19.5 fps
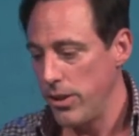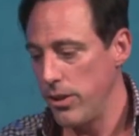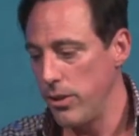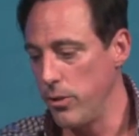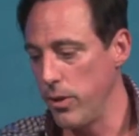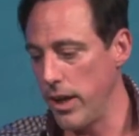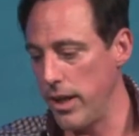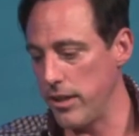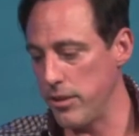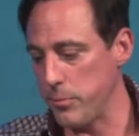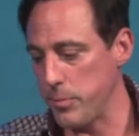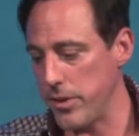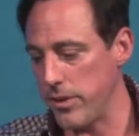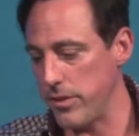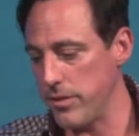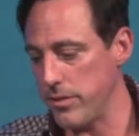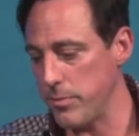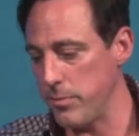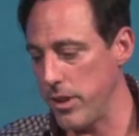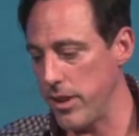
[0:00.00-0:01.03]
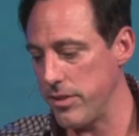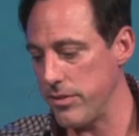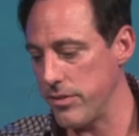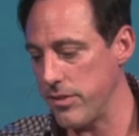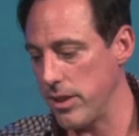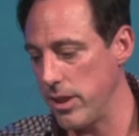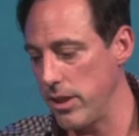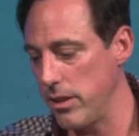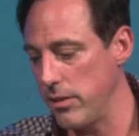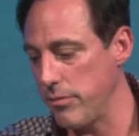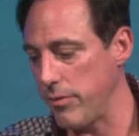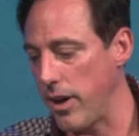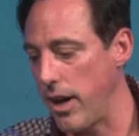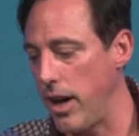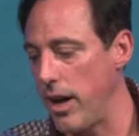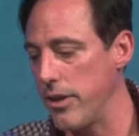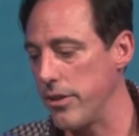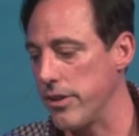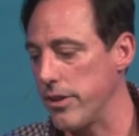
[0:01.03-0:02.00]
you husbands must give
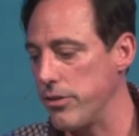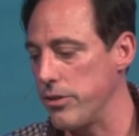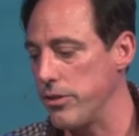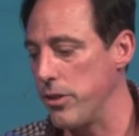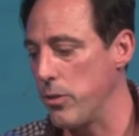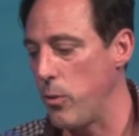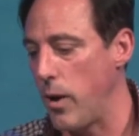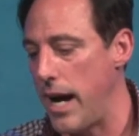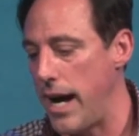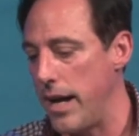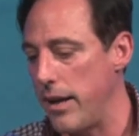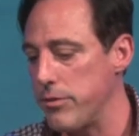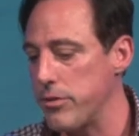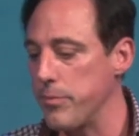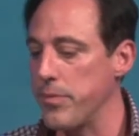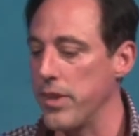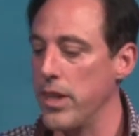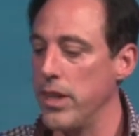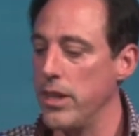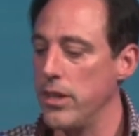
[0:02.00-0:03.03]
honor to your wives.